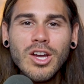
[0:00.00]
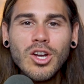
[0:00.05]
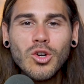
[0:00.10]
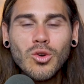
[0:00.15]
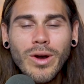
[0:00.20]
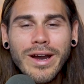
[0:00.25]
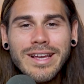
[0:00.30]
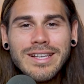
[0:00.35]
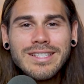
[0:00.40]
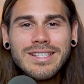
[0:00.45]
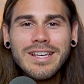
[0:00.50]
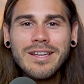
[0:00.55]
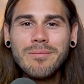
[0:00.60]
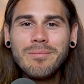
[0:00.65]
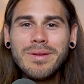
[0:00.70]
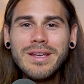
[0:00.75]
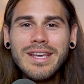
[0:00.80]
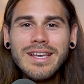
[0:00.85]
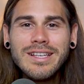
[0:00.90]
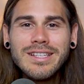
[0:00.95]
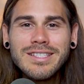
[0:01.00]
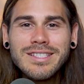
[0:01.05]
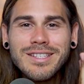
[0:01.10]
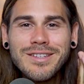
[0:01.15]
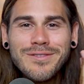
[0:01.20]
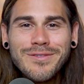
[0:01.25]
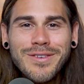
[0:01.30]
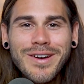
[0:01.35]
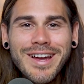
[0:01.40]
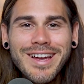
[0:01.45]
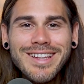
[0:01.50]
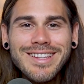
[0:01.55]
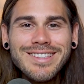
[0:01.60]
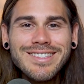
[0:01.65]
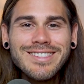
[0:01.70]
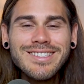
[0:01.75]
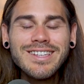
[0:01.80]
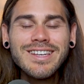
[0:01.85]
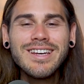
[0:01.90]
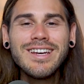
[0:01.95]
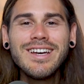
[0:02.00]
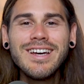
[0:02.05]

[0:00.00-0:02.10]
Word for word: Grace and peace, friends.